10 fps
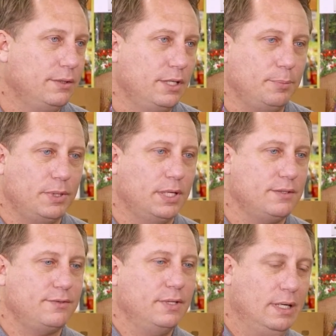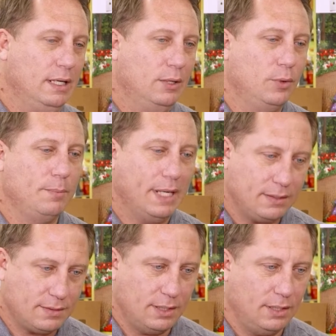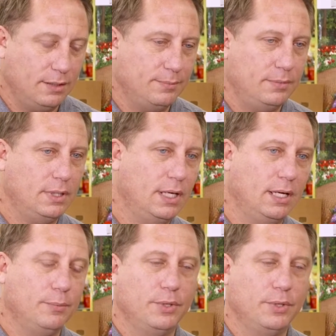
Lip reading: Deer plots, we make some.